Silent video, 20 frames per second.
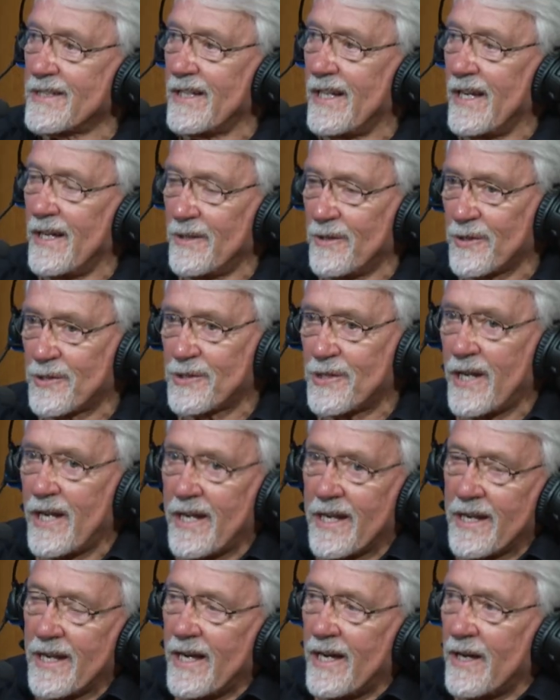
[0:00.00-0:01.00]
I
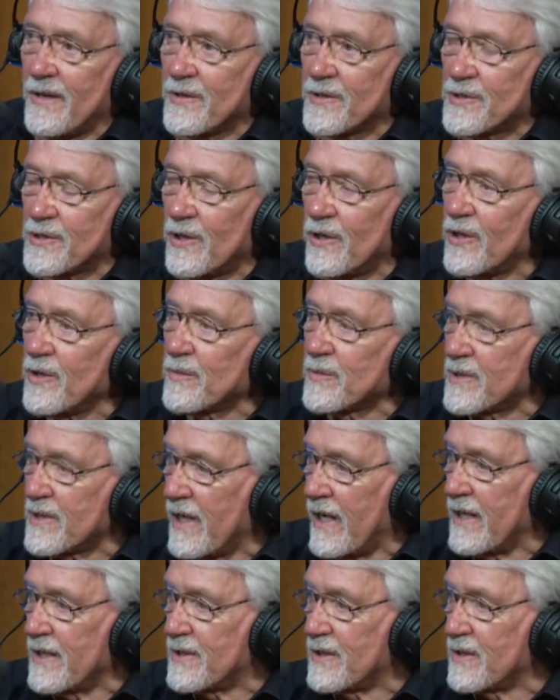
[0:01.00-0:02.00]
understand now the
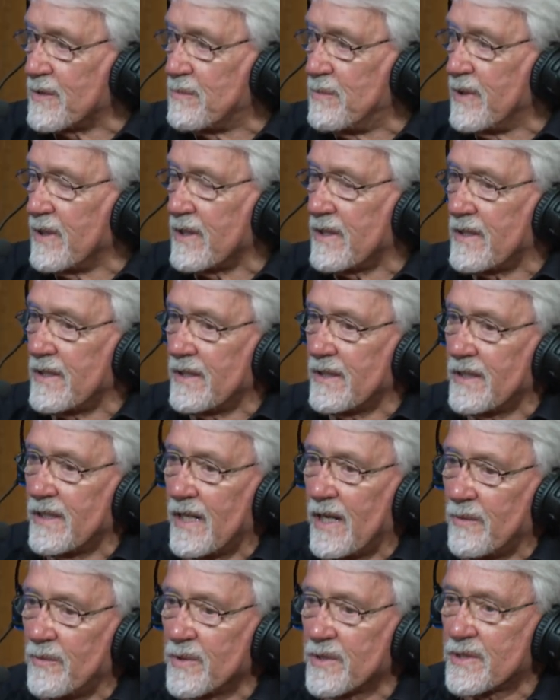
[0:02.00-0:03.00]
circumstances, but uh,
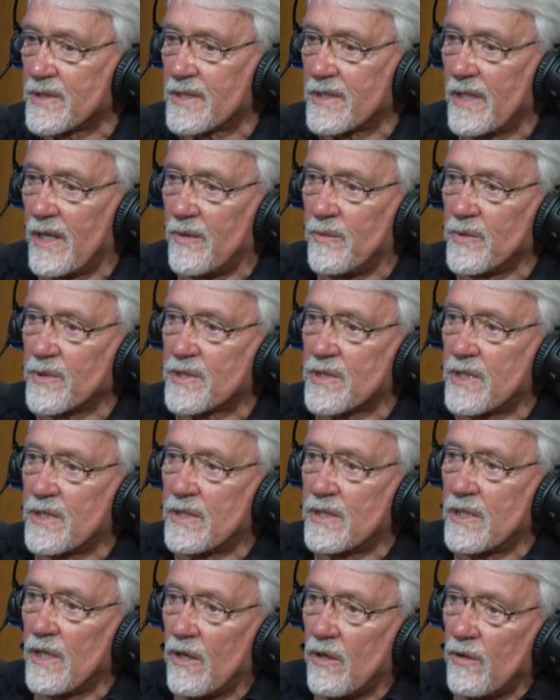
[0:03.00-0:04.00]
I was I was
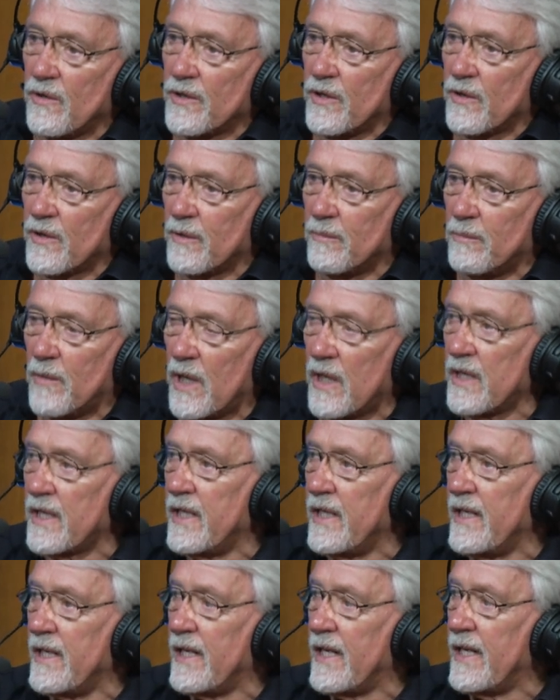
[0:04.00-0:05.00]
called on a
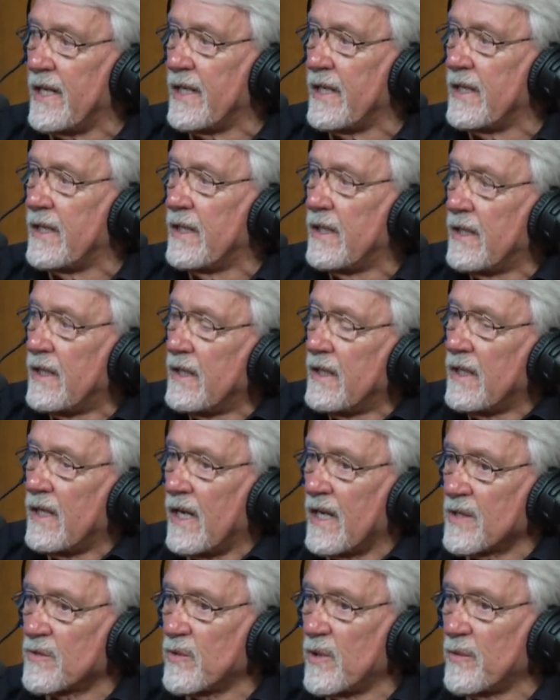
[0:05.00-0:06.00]
Monday and
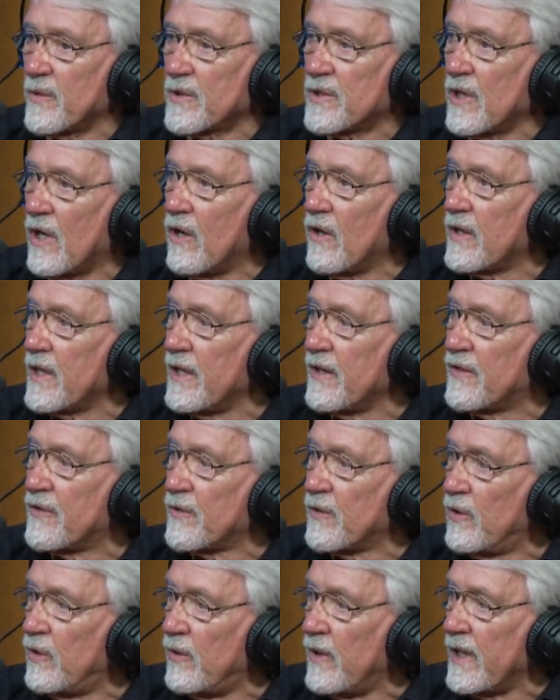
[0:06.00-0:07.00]
as we were talking
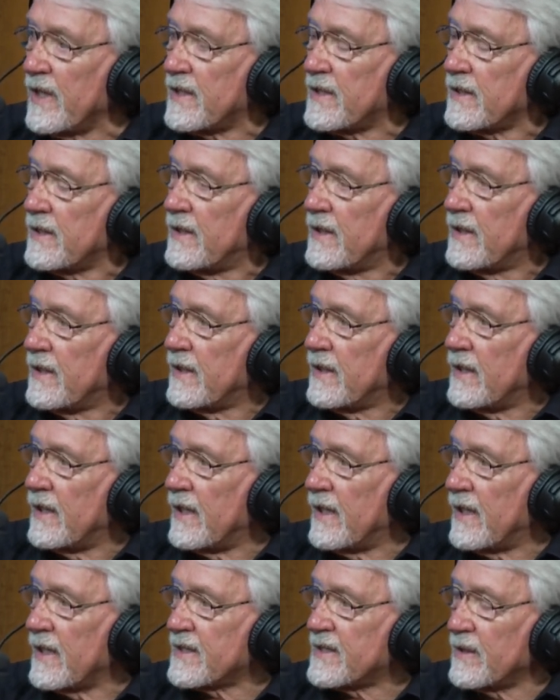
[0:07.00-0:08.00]
through it,
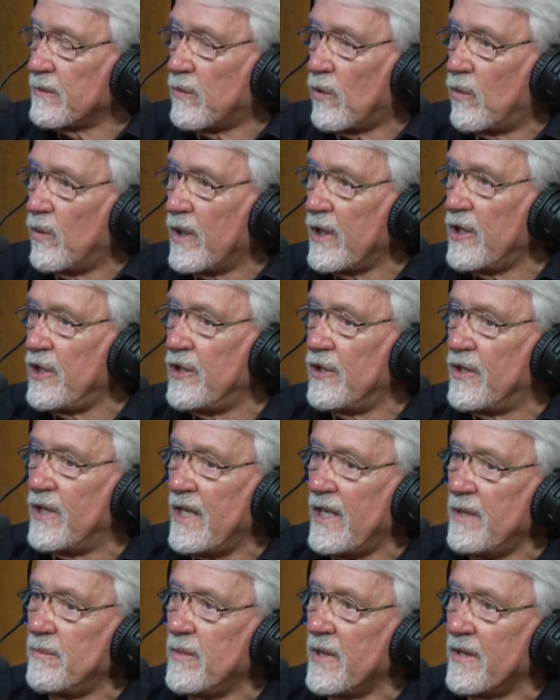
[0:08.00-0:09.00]
I said, "Well, when do you
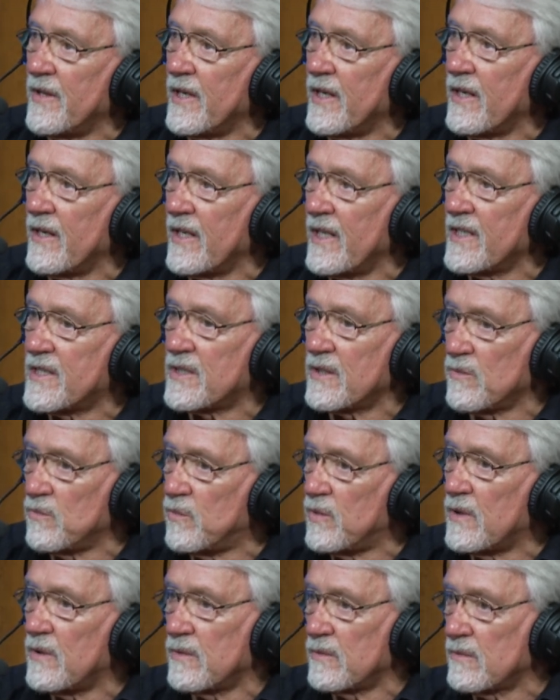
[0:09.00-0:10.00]
need me there?" And he said,
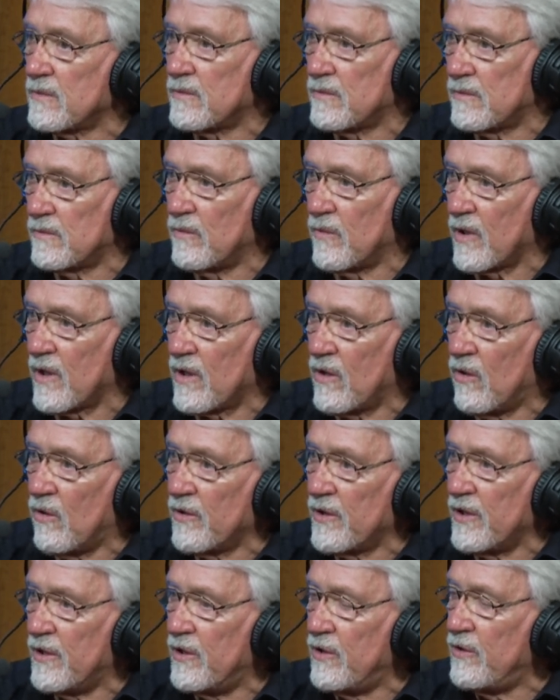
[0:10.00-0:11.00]
"Well, we're going
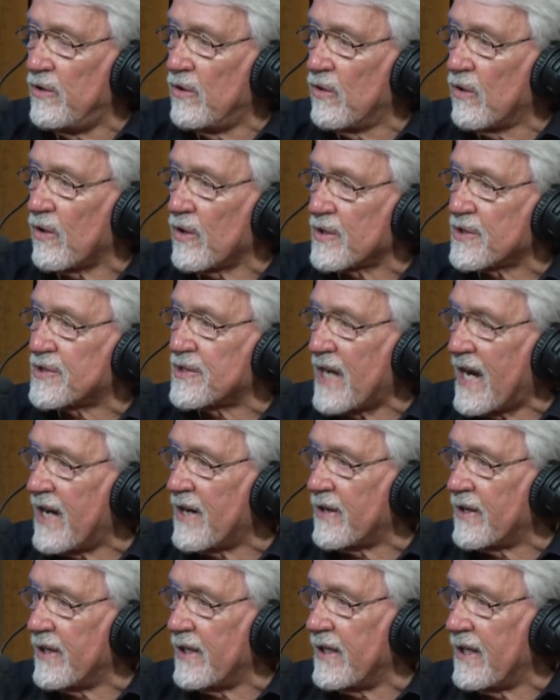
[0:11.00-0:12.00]
to New York
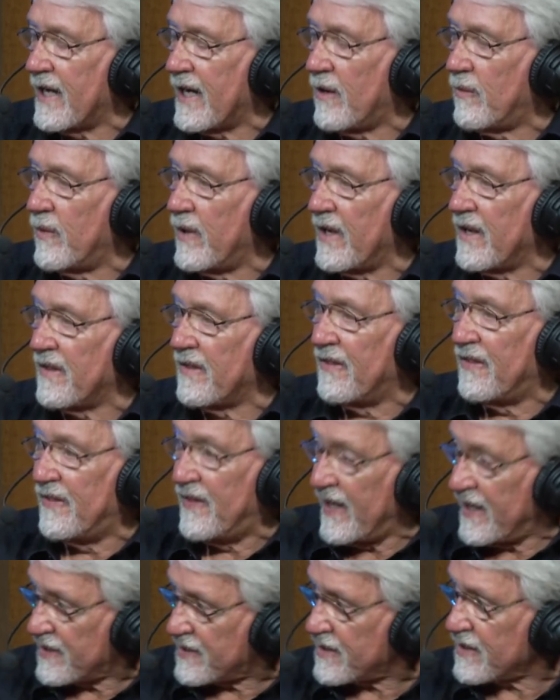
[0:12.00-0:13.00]
Saturday, and I went
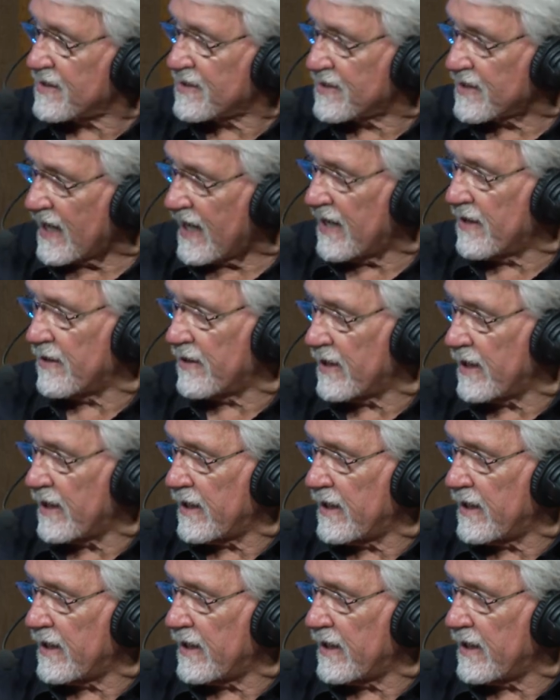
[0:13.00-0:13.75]
this Saturday,